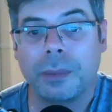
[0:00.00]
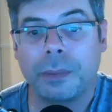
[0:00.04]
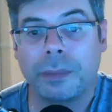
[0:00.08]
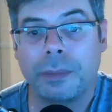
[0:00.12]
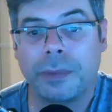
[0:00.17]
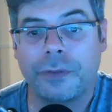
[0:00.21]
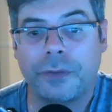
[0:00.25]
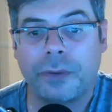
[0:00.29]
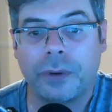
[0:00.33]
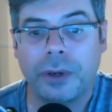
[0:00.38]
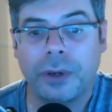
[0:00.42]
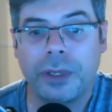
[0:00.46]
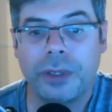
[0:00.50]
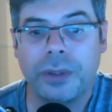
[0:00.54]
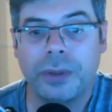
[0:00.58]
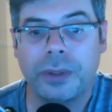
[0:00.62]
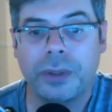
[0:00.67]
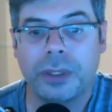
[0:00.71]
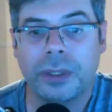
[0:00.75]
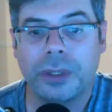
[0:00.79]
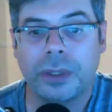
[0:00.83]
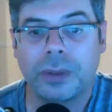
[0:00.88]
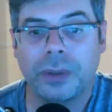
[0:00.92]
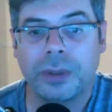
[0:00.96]
Before you
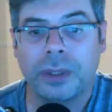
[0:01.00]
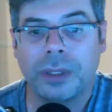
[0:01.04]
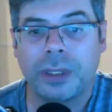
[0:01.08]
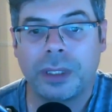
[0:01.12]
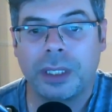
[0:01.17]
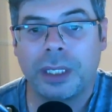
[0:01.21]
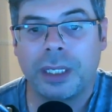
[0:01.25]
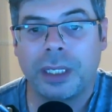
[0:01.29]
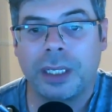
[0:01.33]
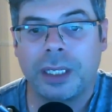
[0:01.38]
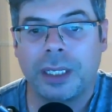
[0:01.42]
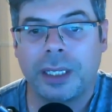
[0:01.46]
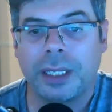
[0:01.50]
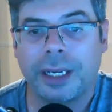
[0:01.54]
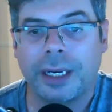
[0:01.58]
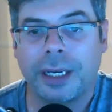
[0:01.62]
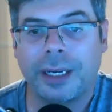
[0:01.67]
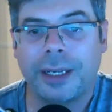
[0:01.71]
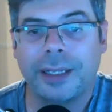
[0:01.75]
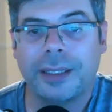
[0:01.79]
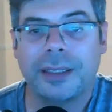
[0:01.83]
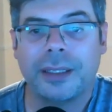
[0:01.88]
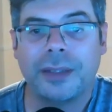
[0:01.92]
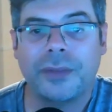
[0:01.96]
go, I'd
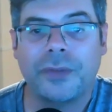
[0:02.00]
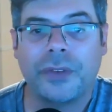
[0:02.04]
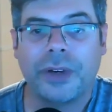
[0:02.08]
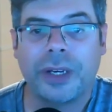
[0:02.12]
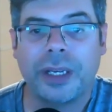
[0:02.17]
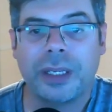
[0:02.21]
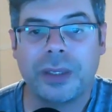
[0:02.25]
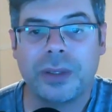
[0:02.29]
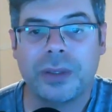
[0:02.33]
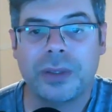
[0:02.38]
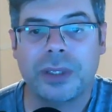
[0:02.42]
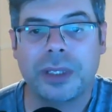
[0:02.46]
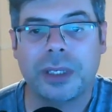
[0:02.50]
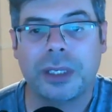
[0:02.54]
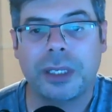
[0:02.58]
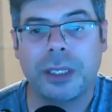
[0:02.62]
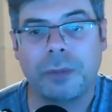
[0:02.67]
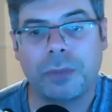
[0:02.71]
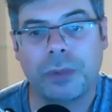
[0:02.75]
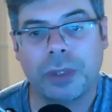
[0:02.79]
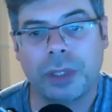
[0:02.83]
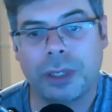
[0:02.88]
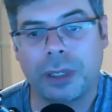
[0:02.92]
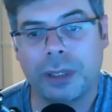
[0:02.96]
like to invite you to
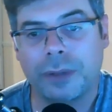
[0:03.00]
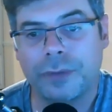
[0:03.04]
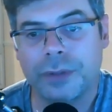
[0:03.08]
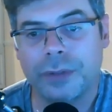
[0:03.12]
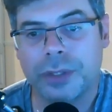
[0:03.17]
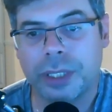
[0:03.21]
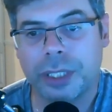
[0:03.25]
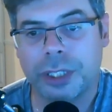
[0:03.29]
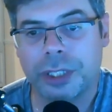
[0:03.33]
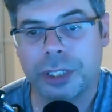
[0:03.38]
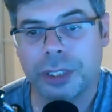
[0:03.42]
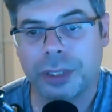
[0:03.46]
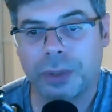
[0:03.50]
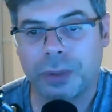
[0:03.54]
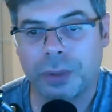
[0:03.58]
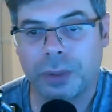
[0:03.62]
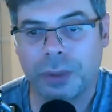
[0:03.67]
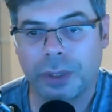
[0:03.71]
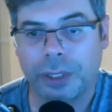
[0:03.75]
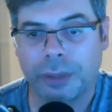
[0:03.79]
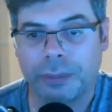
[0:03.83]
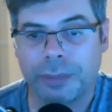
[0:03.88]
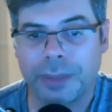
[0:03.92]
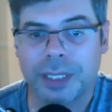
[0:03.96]
keep the conversation
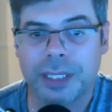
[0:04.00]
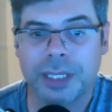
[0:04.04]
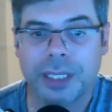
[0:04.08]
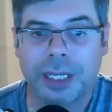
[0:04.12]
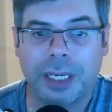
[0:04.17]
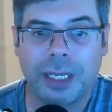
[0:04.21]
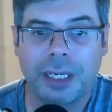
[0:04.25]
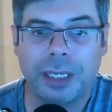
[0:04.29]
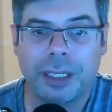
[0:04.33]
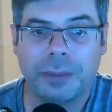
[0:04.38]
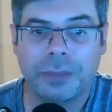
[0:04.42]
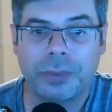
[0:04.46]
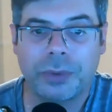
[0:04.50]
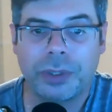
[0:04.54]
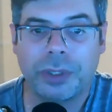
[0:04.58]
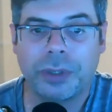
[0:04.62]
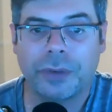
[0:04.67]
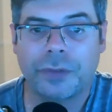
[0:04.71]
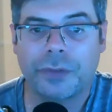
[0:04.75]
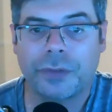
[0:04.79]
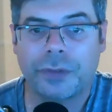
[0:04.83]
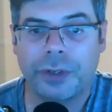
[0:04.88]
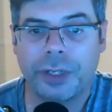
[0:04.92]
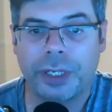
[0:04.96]
going by signing up to
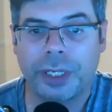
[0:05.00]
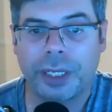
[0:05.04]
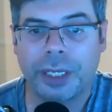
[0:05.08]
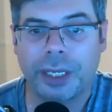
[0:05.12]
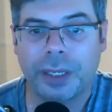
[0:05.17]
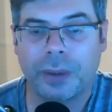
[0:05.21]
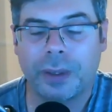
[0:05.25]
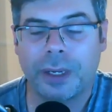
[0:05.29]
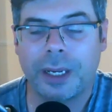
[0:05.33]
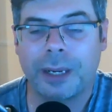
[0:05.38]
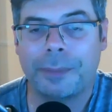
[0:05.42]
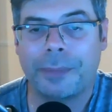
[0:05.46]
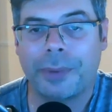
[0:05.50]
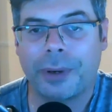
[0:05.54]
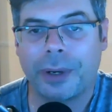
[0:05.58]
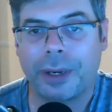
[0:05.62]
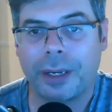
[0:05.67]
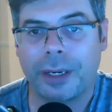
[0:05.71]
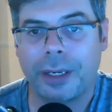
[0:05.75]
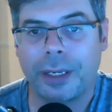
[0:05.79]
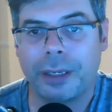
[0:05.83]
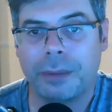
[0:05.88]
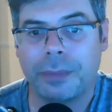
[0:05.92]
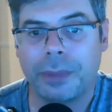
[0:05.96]
your free account at
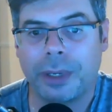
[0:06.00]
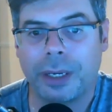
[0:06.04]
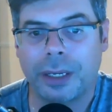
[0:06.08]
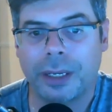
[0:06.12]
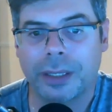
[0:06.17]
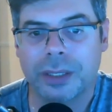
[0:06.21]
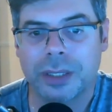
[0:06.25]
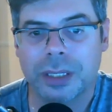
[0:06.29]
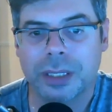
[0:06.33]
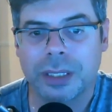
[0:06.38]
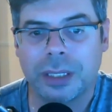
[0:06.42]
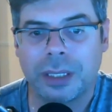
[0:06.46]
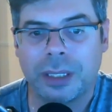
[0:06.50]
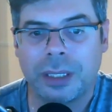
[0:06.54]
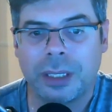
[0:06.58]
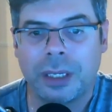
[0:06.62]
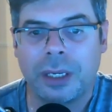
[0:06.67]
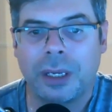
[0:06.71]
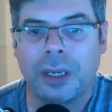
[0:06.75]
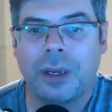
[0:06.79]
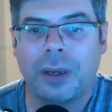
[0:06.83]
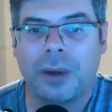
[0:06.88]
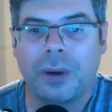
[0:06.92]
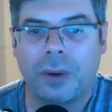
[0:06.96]
PodInBox.
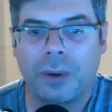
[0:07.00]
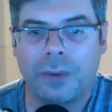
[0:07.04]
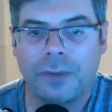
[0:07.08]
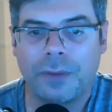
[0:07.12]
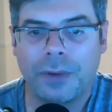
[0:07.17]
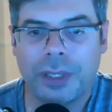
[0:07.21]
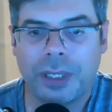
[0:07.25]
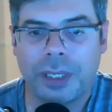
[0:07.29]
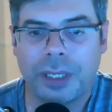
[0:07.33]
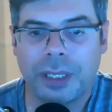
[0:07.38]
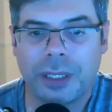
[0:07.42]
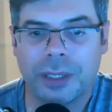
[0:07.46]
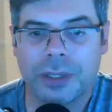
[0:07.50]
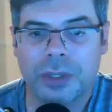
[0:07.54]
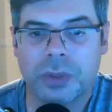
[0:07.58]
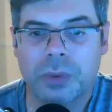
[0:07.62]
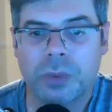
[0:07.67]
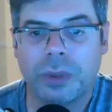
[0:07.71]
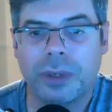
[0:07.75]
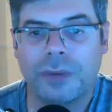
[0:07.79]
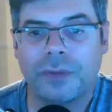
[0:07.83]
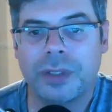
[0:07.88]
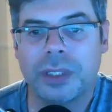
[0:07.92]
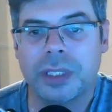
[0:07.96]
Over the
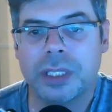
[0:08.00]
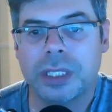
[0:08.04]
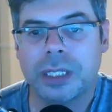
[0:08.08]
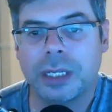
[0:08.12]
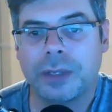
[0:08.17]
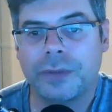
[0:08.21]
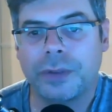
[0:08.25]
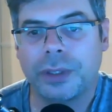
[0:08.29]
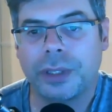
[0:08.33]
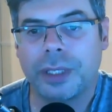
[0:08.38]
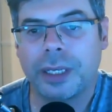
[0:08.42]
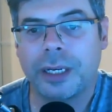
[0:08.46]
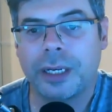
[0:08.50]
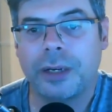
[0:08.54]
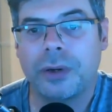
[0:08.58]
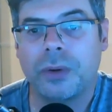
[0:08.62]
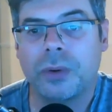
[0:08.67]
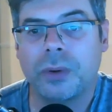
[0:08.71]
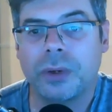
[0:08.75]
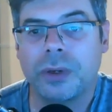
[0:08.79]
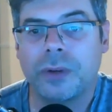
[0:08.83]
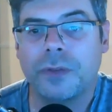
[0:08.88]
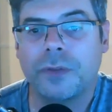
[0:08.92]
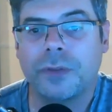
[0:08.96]
years, we've discovered that in
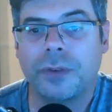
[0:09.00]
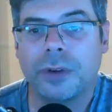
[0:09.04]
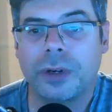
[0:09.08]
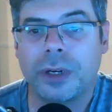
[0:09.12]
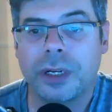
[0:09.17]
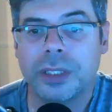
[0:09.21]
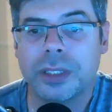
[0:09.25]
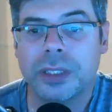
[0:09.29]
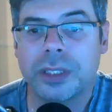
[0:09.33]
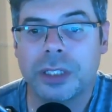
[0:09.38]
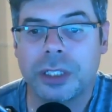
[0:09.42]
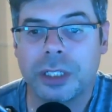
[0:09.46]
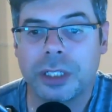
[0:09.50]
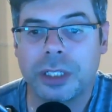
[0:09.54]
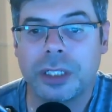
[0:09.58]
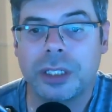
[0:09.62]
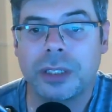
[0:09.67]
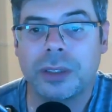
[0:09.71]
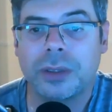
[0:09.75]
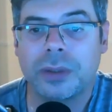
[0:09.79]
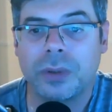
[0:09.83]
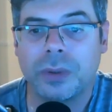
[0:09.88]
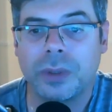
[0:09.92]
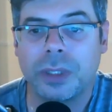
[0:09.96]
order for us to
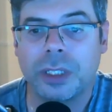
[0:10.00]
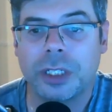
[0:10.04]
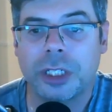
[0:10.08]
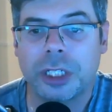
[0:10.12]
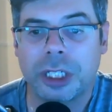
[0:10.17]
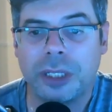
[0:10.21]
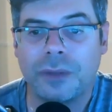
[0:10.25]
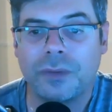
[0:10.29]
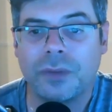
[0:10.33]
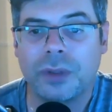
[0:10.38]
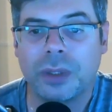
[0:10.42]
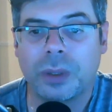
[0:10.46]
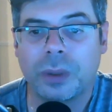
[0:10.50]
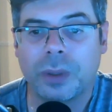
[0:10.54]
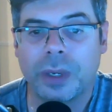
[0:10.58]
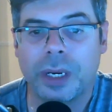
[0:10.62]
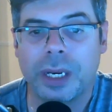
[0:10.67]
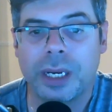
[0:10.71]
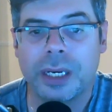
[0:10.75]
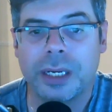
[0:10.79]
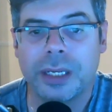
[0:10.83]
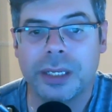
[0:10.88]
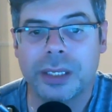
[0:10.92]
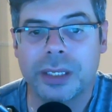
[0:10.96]
achieve the
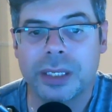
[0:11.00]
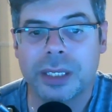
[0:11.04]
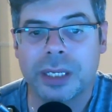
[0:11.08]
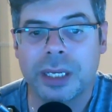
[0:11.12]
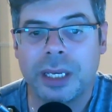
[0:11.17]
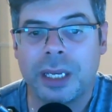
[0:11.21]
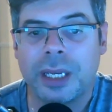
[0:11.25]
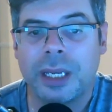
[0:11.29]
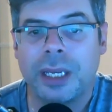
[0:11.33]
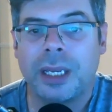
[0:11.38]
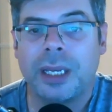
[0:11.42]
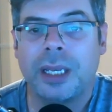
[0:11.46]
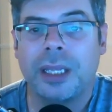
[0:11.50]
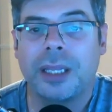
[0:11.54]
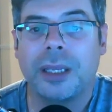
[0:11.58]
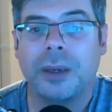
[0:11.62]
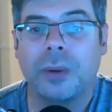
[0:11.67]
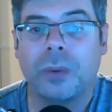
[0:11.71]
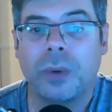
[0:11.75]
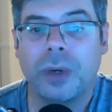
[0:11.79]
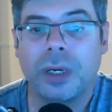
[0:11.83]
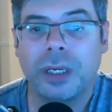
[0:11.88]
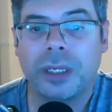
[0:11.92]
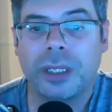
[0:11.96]
greatness
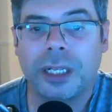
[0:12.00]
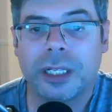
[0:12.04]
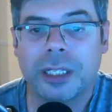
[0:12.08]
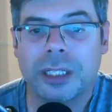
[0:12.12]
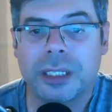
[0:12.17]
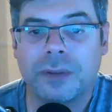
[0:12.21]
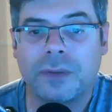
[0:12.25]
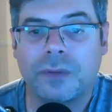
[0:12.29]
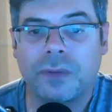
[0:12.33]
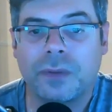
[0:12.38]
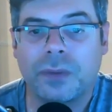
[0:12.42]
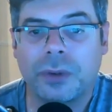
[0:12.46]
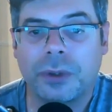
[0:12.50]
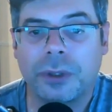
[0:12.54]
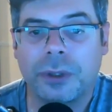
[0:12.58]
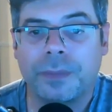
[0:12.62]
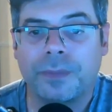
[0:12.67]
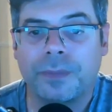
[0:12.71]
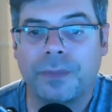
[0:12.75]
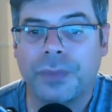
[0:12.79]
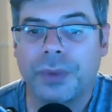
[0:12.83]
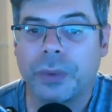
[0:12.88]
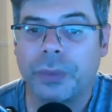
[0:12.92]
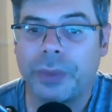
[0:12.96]
that we're destined
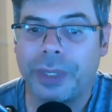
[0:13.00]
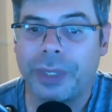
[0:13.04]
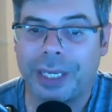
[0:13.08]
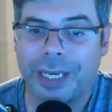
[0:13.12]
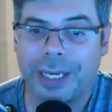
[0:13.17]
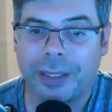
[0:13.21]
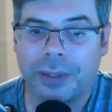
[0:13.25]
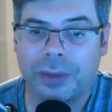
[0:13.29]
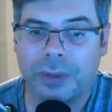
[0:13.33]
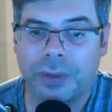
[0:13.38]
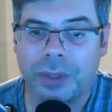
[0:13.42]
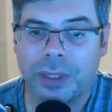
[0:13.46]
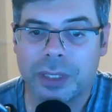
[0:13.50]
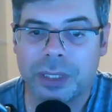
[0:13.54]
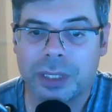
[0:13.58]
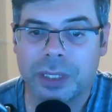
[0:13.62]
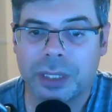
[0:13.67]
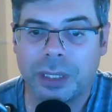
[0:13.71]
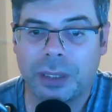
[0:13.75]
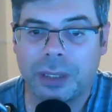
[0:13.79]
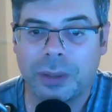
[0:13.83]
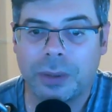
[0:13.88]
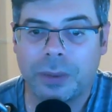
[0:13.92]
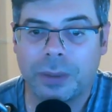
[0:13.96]
for, we can't do this
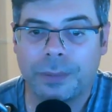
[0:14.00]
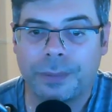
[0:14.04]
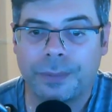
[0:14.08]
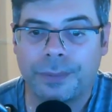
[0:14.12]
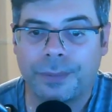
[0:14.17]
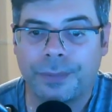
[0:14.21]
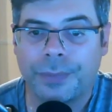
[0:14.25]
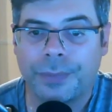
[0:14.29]
alone.